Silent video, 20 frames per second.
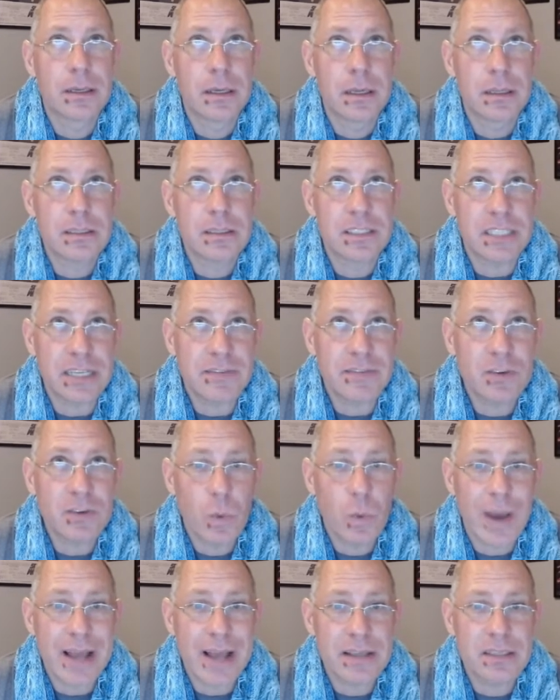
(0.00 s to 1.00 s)
Stephen
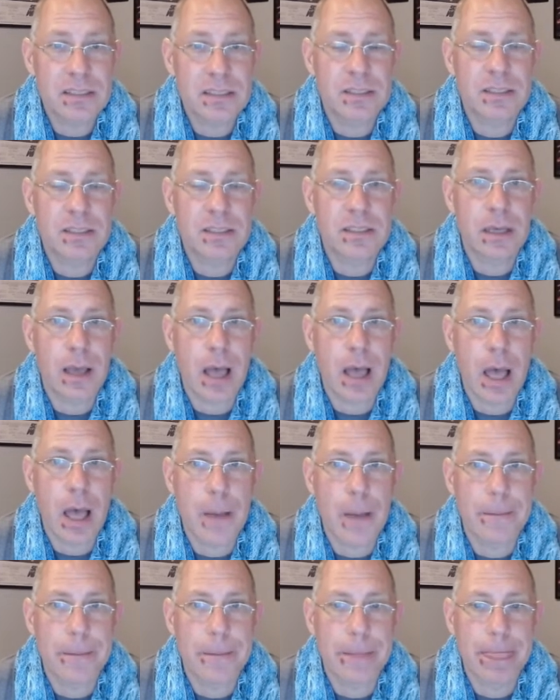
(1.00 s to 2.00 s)
West's
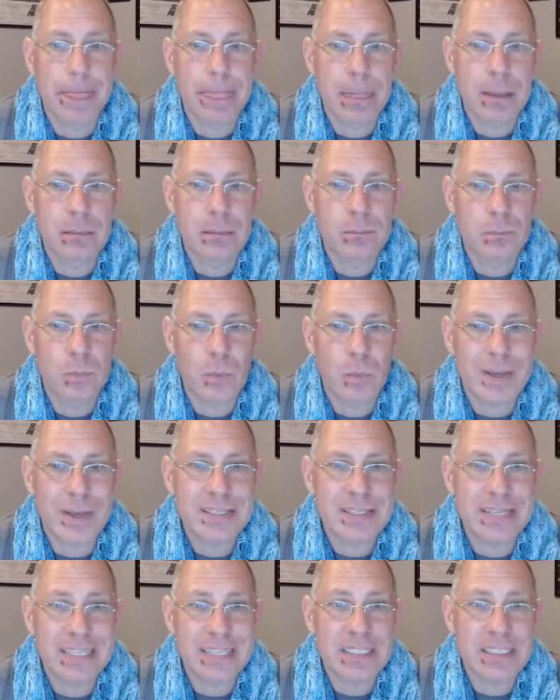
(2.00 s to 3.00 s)
um,
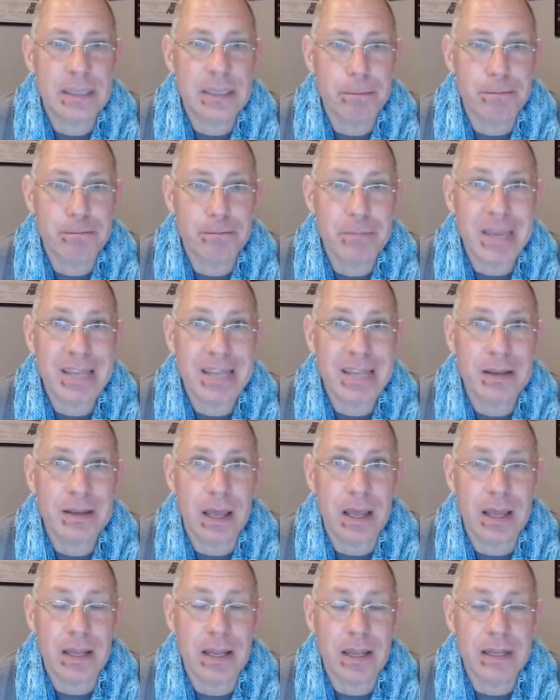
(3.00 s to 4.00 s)
Westknit's
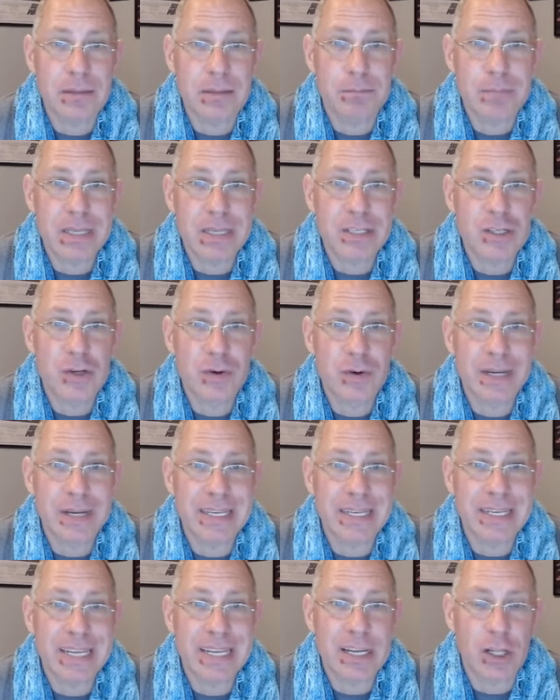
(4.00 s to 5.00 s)
uh, mystery
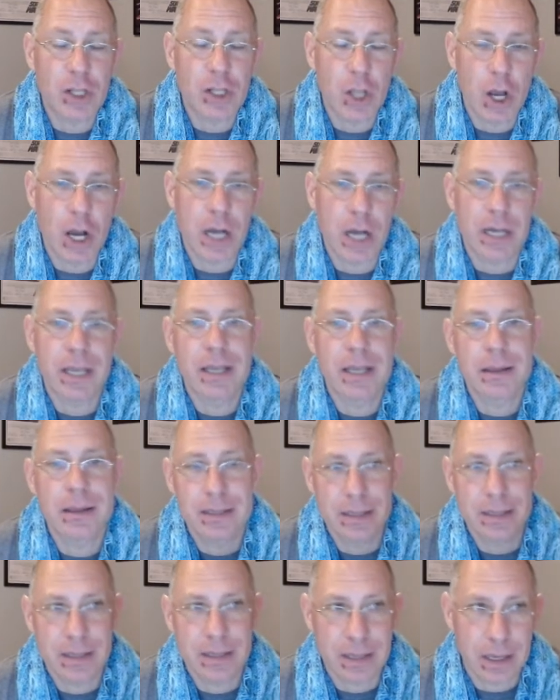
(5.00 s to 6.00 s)
knit along,
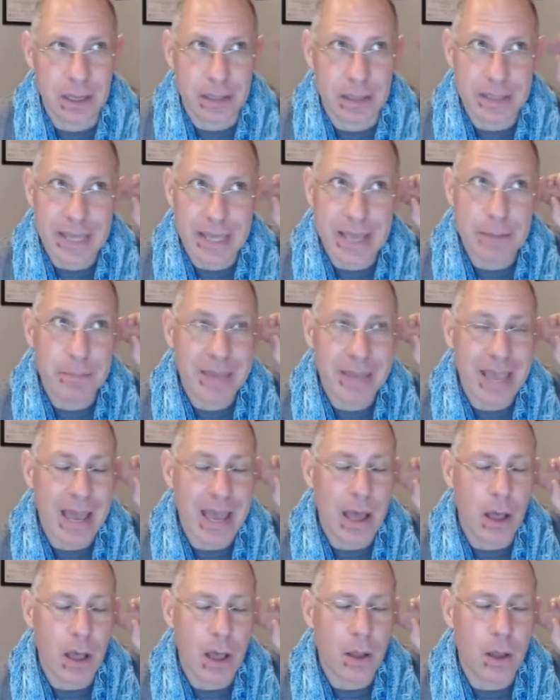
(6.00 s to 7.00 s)
uh, the M C A
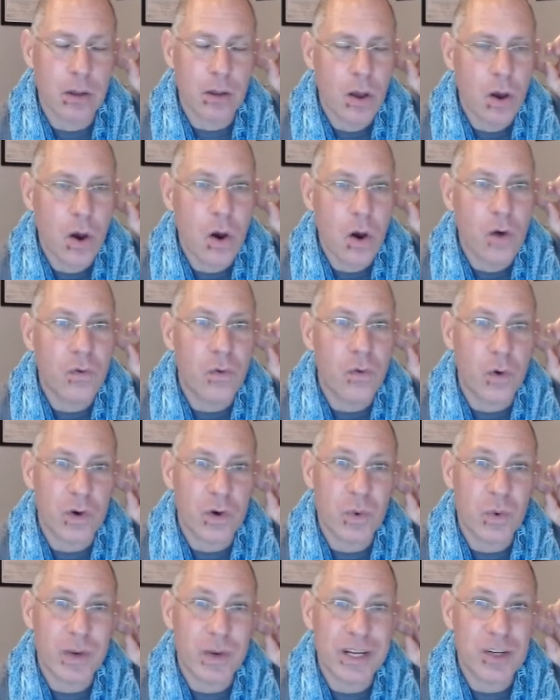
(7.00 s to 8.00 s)
L for
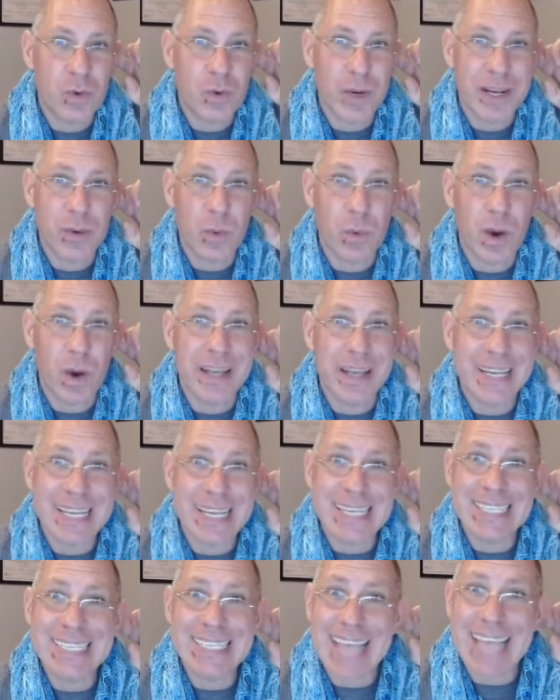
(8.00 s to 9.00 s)
twenty twenty-one
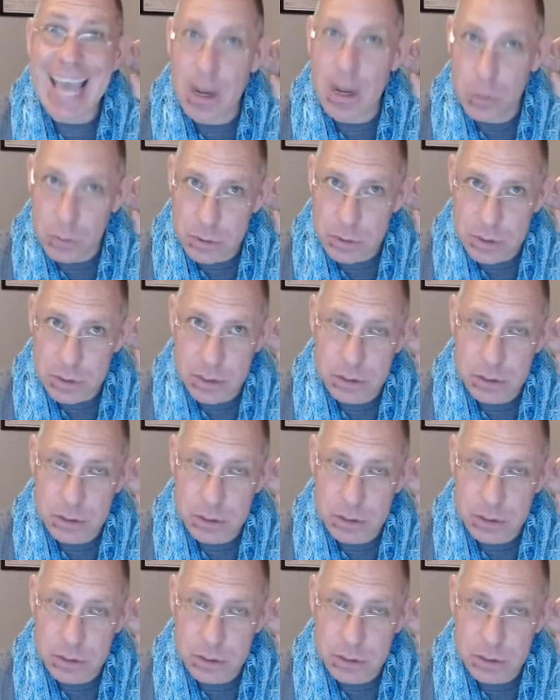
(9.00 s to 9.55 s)
is out.